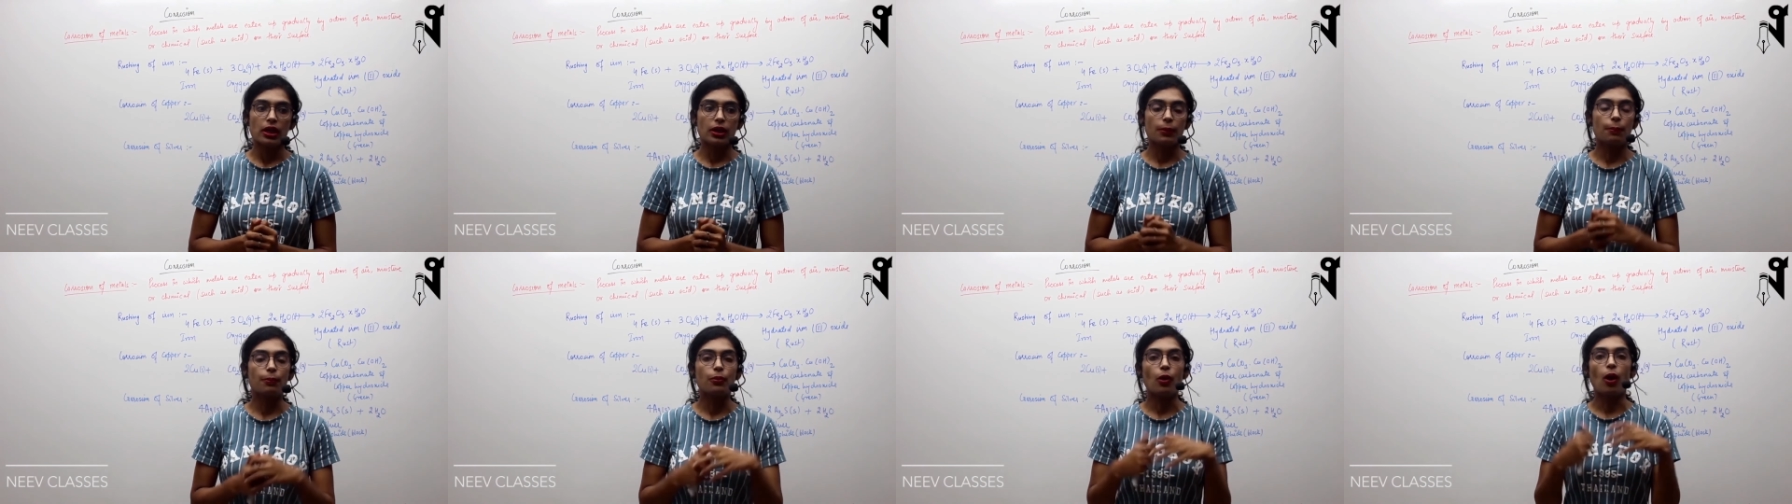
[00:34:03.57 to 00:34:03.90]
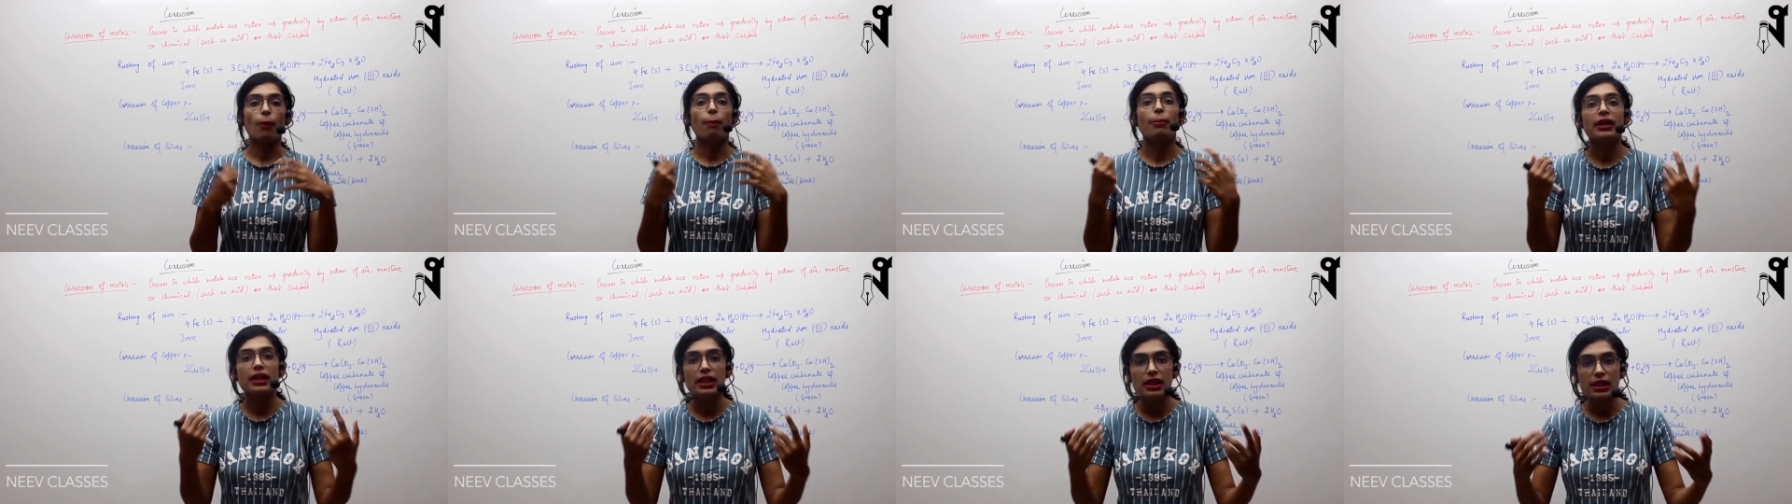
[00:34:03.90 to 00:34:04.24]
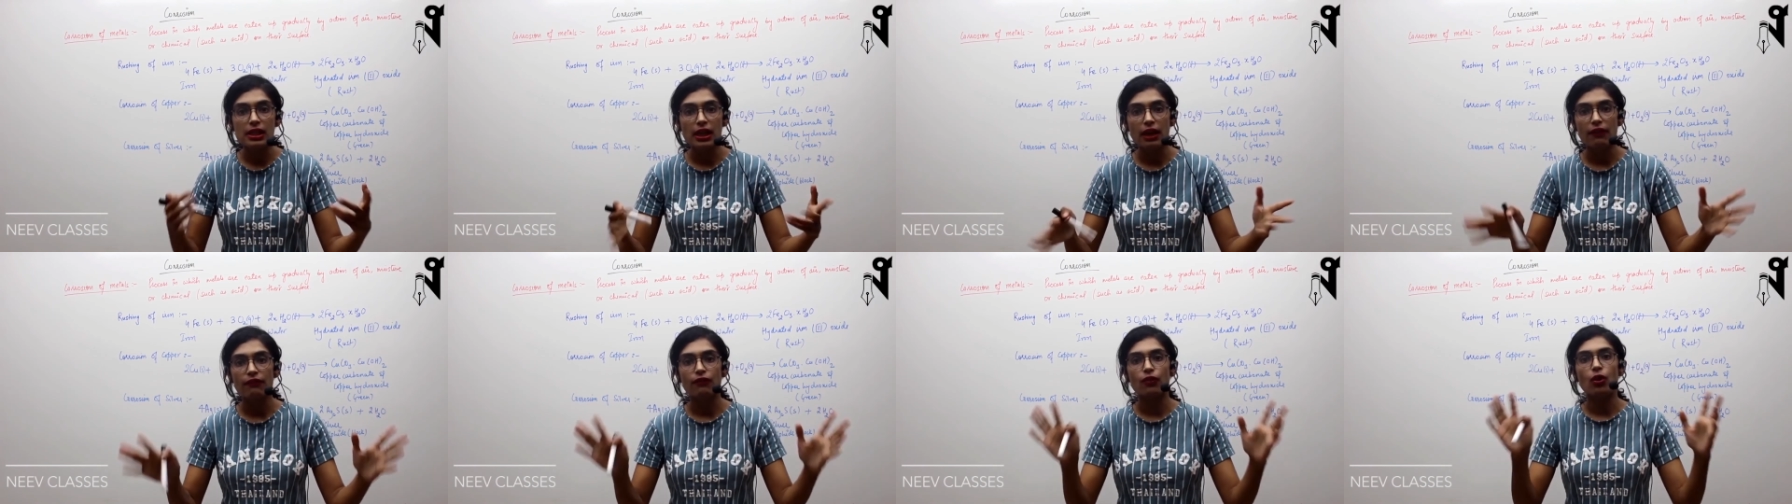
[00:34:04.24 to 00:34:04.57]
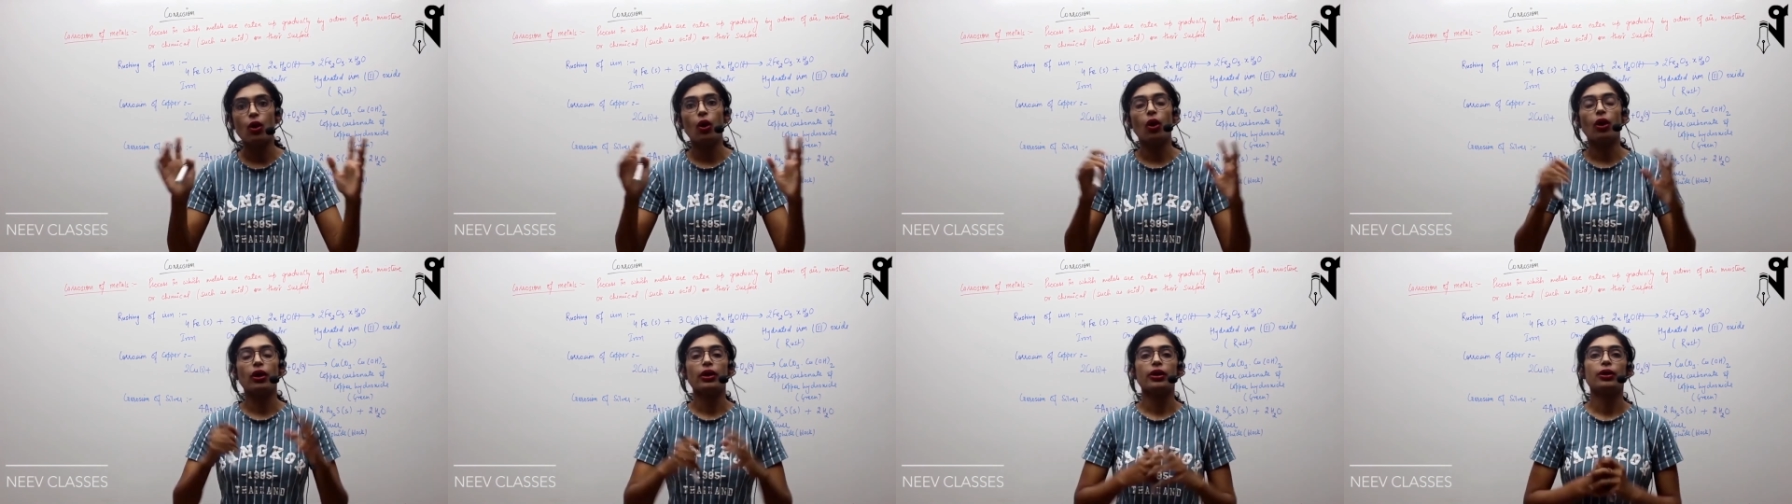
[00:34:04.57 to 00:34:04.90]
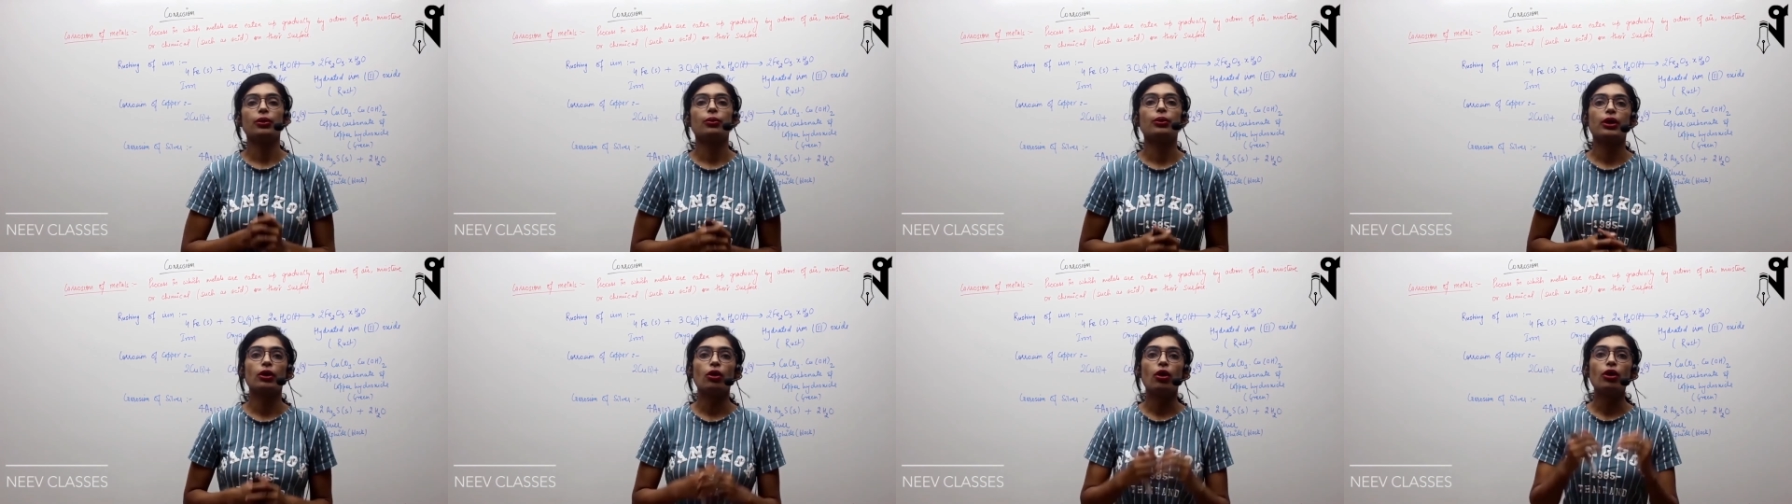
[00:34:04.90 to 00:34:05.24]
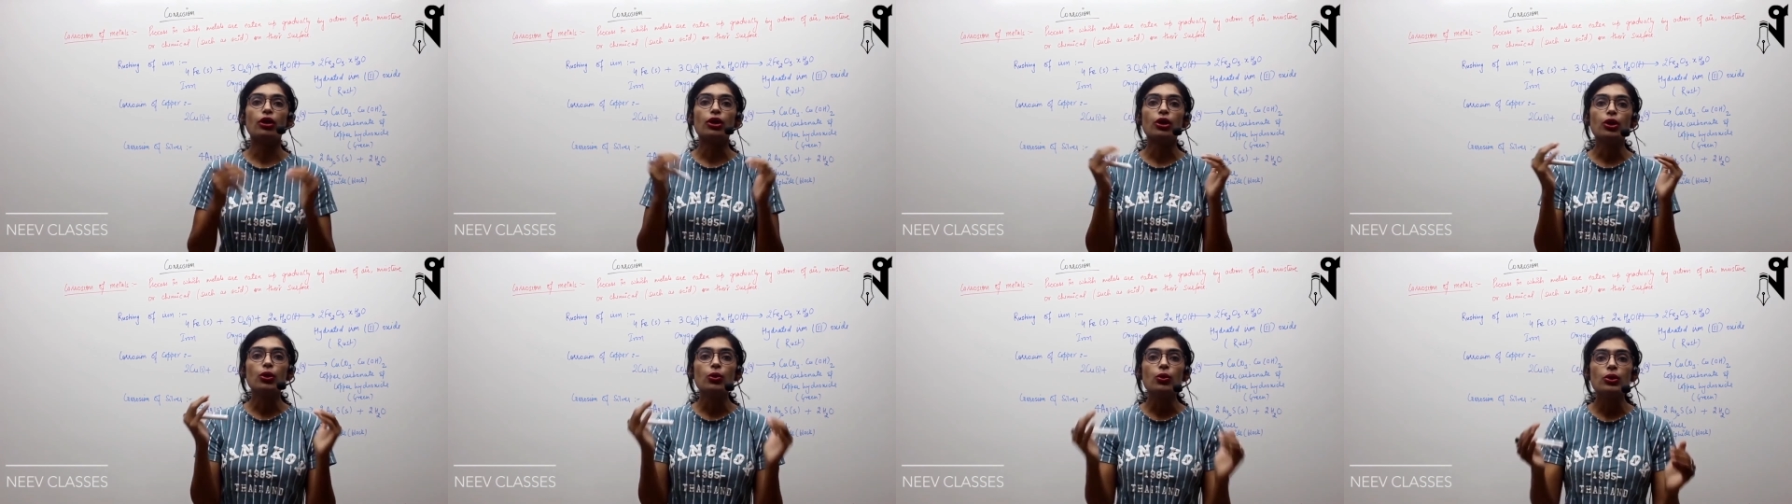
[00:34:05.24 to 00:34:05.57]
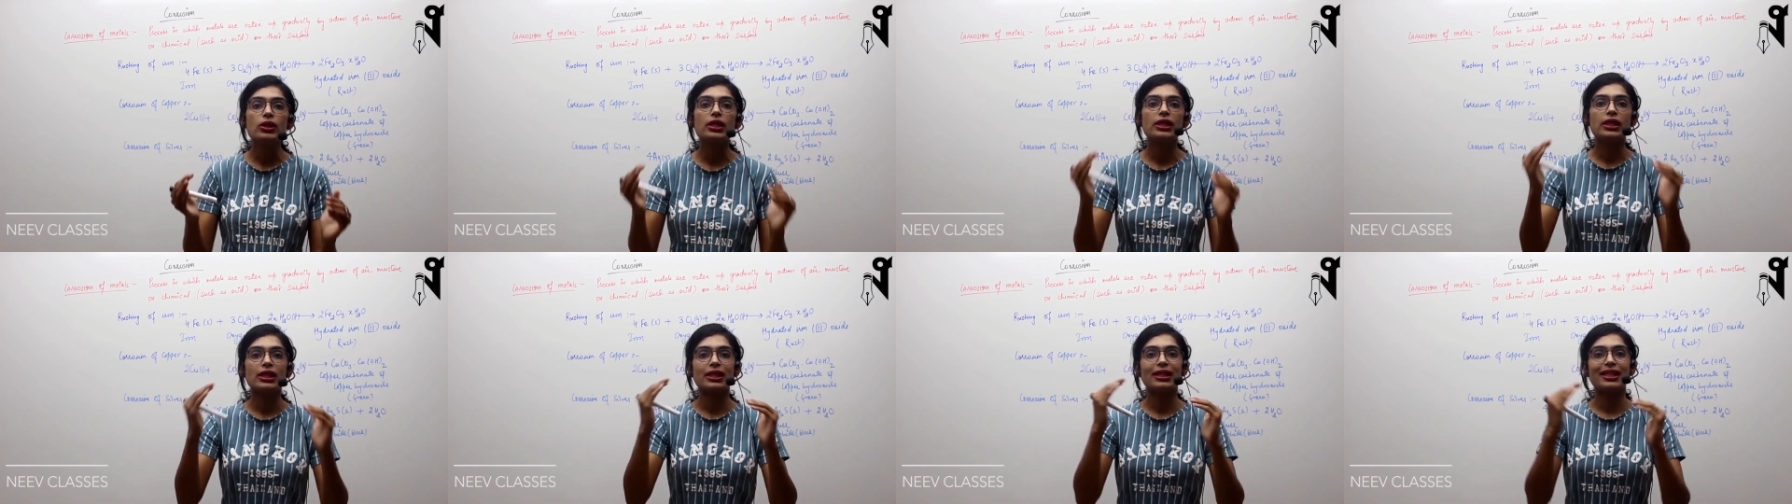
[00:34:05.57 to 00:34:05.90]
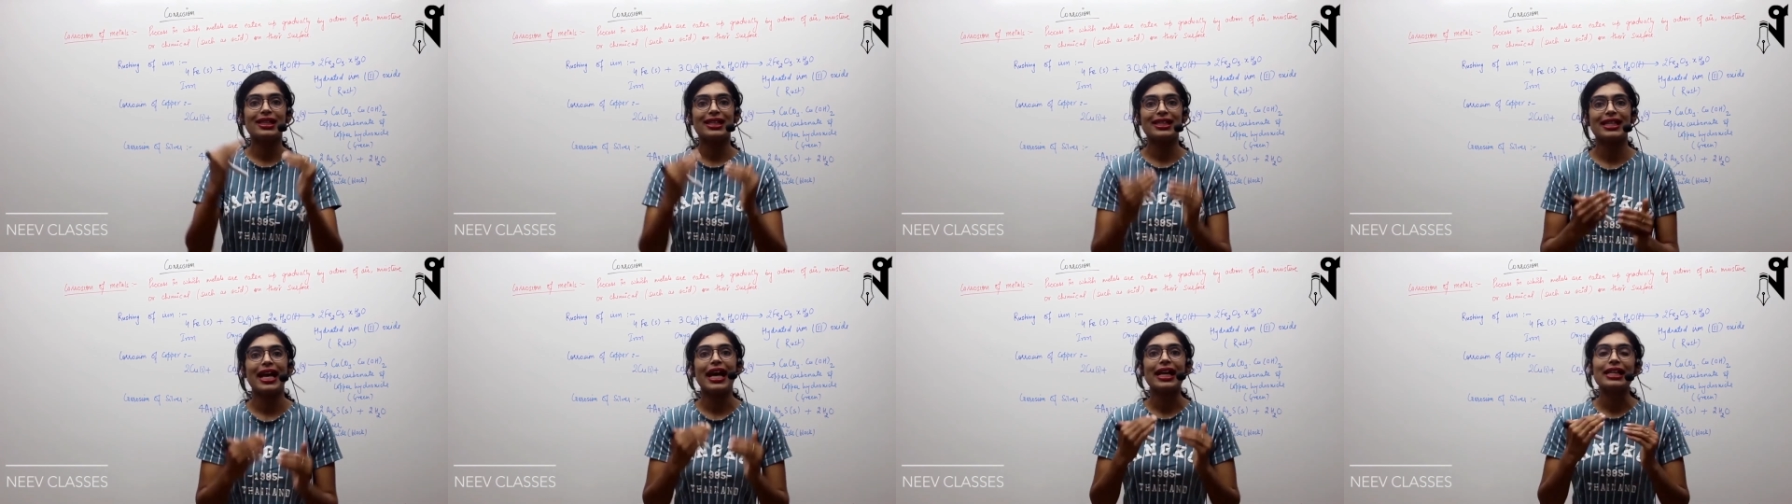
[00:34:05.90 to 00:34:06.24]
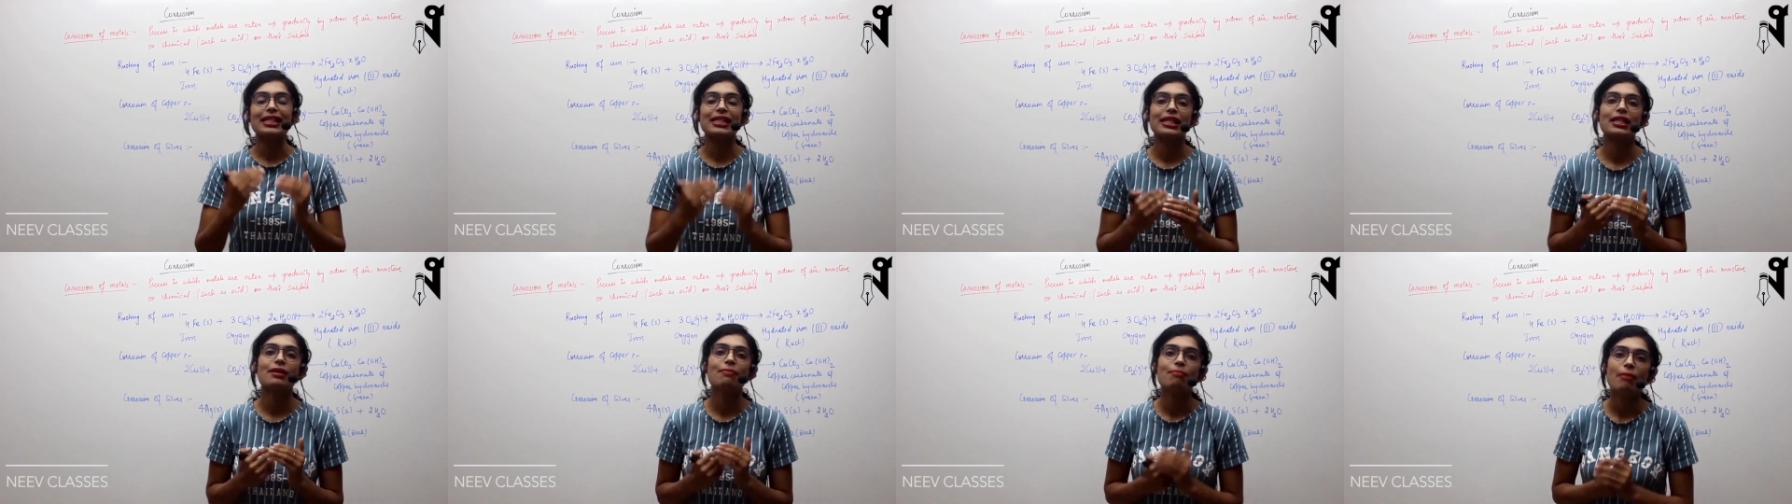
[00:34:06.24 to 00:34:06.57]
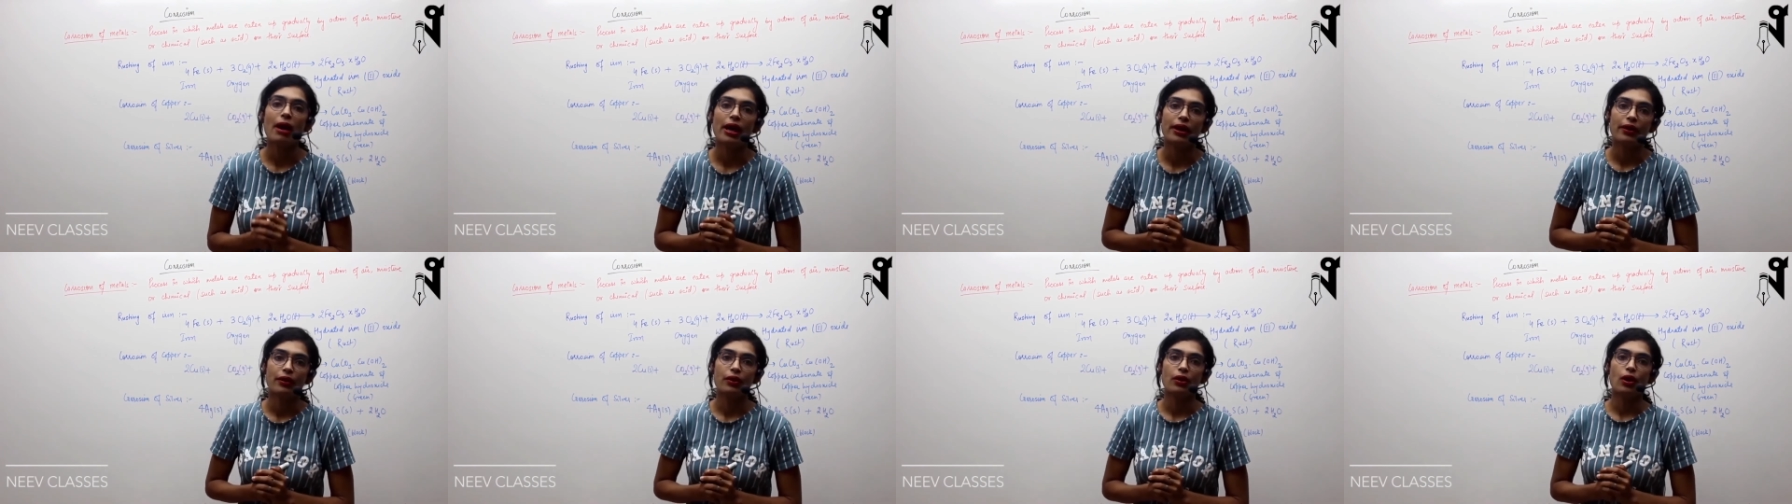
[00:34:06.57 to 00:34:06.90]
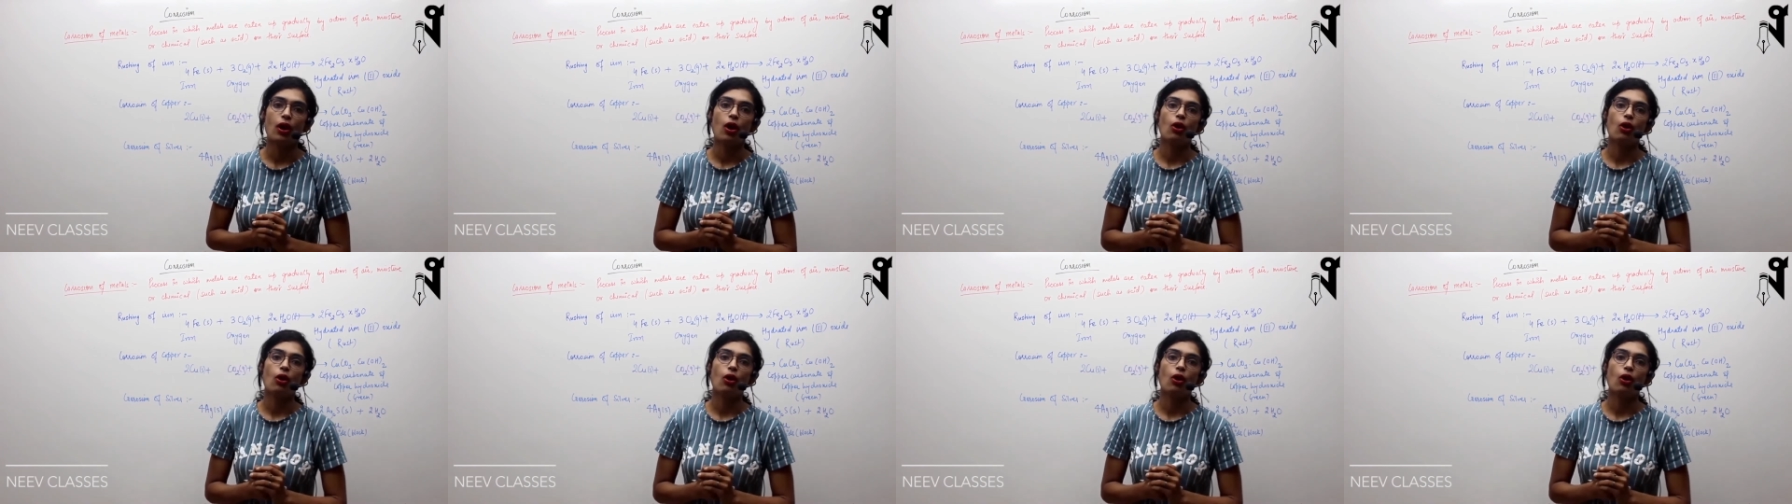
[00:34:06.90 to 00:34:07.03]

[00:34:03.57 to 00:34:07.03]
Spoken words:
The properties have gone. You cannot use it in the exact same manner